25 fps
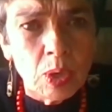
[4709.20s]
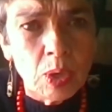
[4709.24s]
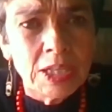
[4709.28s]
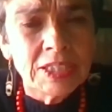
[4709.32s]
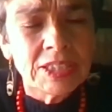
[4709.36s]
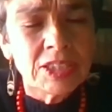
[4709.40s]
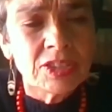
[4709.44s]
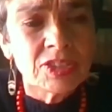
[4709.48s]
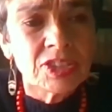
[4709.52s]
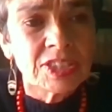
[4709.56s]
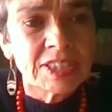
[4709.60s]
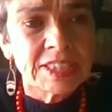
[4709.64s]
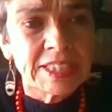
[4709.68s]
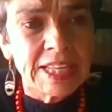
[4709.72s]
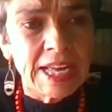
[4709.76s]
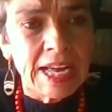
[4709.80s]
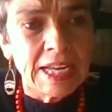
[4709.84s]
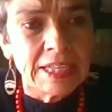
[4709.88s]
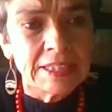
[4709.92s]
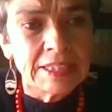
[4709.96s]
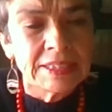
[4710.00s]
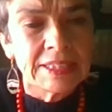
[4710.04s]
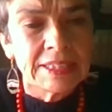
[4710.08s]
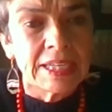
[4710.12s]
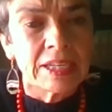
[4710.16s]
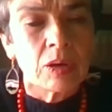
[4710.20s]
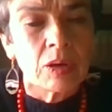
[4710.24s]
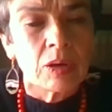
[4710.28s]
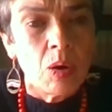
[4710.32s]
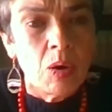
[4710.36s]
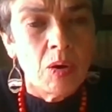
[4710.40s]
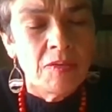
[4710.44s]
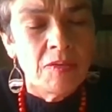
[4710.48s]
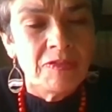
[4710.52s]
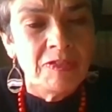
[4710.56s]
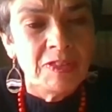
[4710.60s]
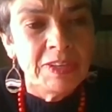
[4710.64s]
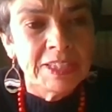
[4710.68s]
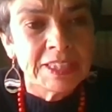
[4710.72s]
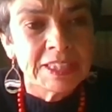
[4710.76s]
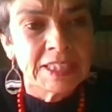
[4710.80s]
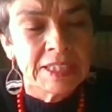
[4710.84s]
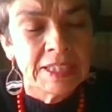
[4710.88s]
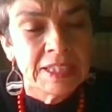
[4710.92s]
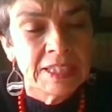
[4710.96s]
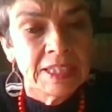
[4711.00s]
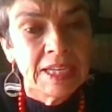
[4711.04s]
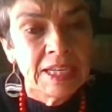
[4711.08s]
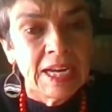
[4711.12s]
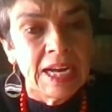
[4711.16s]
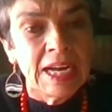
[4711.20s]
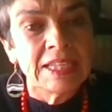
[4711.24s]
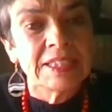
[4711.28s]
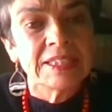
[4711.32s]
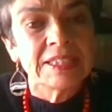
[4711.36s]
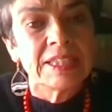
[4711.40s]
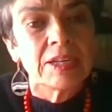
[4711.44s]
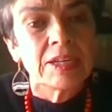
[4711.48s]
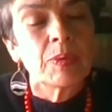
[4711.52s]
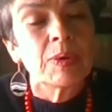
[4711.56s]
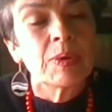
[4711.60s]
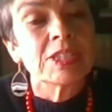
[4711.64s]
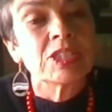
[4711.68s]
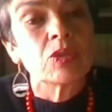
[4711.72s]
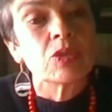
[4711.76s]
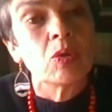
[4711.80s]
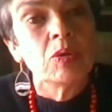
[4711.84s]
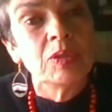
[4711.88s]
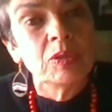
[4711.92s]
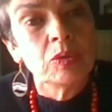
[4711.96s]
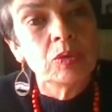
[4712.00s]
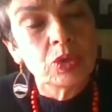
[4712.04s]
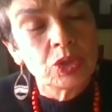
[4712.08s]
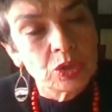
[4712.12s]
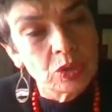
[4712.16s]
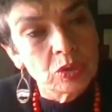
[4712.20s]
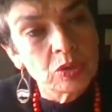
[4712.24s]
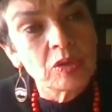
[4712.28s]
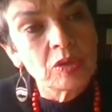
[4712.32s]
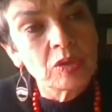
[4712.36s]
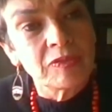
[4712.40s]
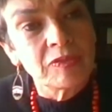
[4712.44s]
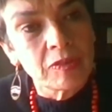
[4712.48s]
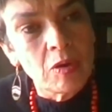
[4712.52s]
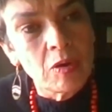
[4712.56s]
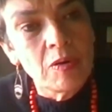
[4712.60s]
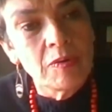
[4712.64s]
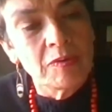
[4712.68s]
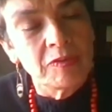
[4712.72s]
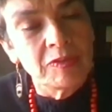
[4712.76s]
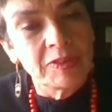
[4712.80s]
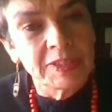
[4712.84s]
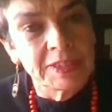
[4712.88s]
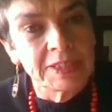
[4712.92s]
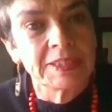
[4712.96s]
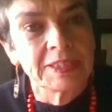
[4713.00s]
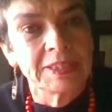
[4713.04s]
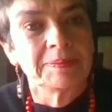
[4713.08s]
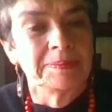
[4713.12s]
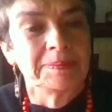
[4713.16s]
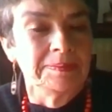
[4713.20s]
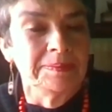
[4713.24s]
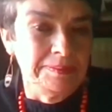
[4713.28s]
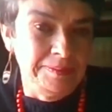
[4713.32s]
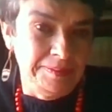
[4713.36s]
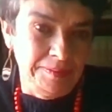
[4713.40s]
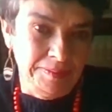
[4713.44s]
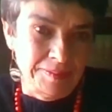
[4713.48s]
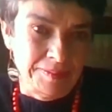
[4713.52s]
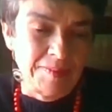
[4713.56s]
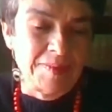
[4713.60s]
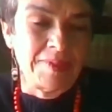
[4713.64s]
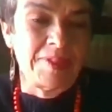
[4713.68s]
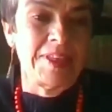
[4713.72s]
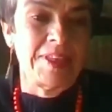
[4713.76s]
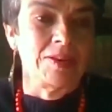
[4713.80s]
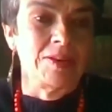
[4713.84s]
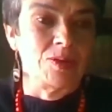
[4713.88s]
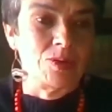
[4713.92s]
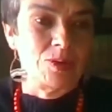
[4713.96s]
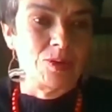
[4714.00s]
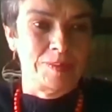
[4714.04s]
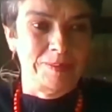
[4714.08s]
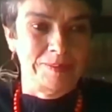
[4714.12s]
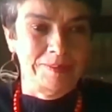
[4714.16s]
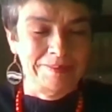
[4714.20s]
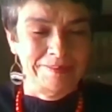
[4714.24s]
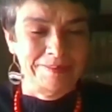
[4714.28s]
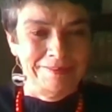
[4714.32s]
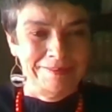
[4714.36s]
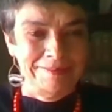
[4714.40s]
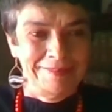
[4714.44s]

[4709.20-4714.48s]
understand the conflict and the resolution of conflict. Thank you.